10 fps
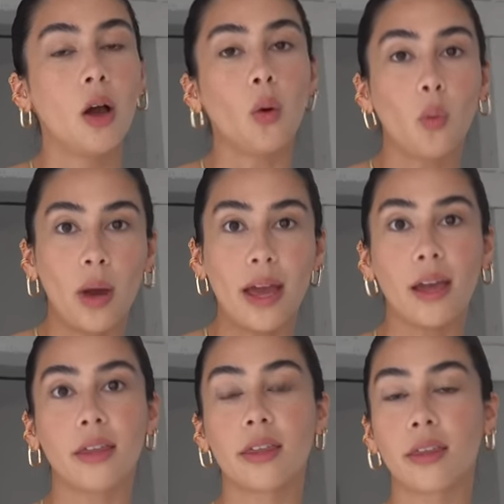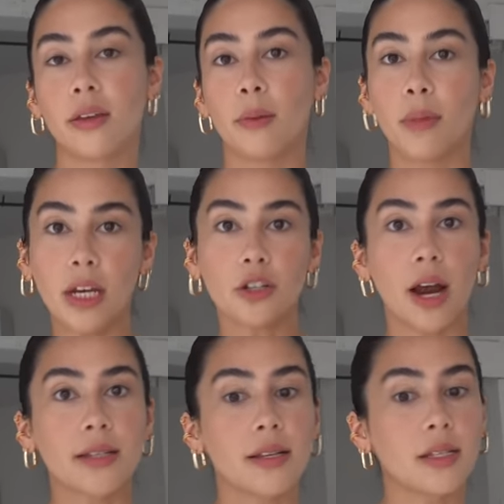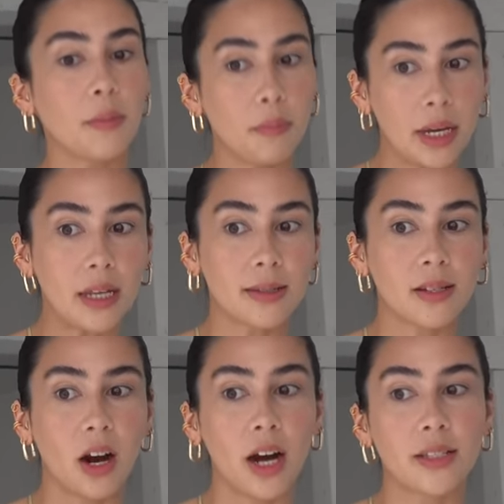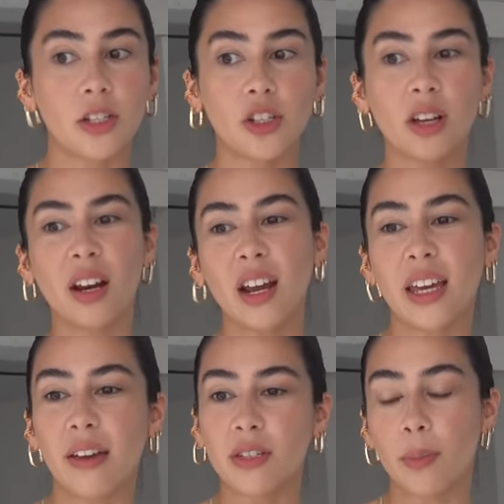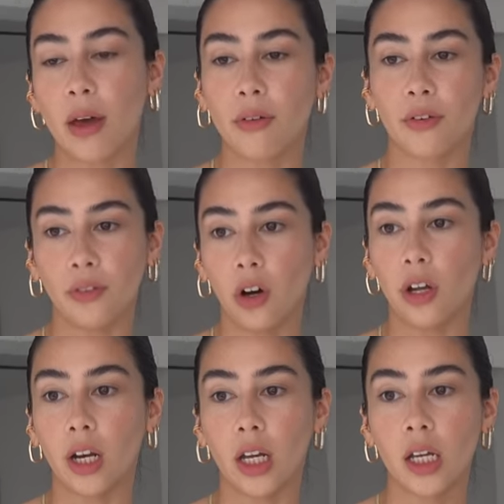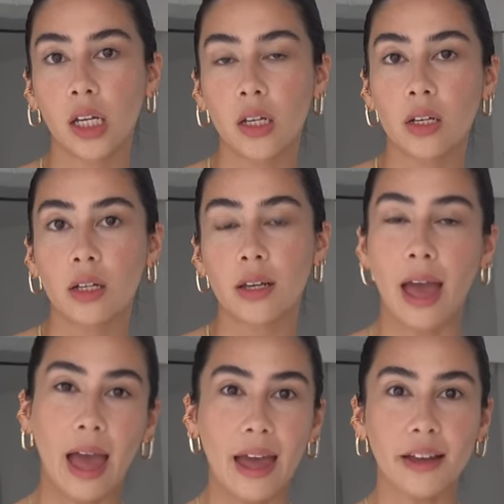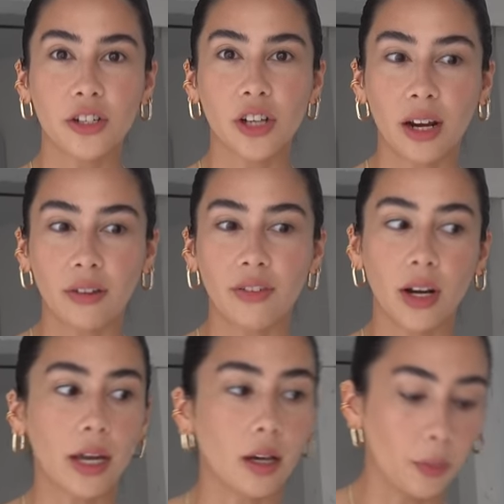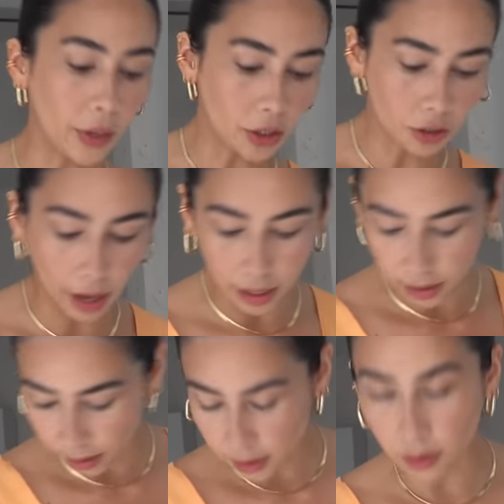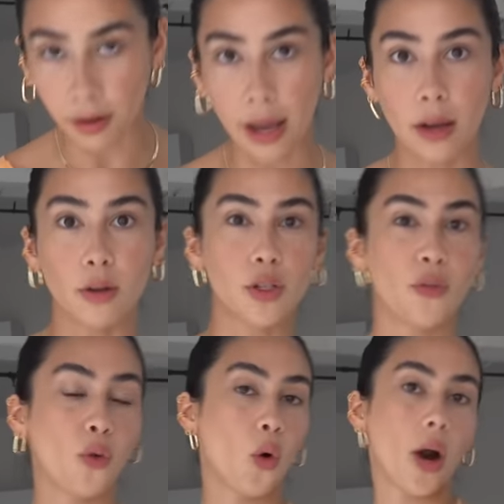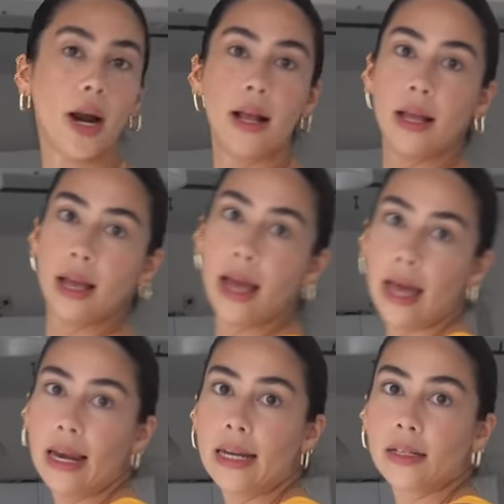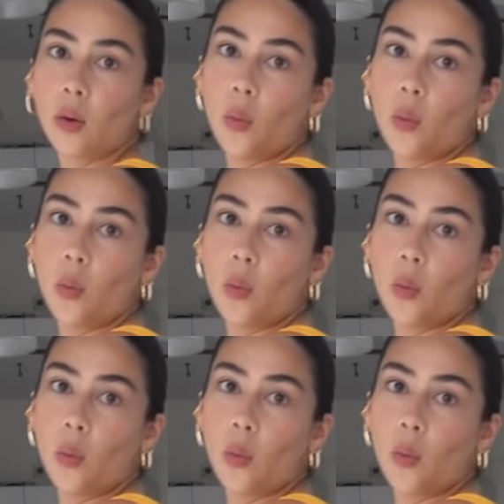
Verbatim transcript: with mini dresses, mini skirts. It just kind of like gives a bit of a fun edge, and I feel like it'll be a trend that's around for a little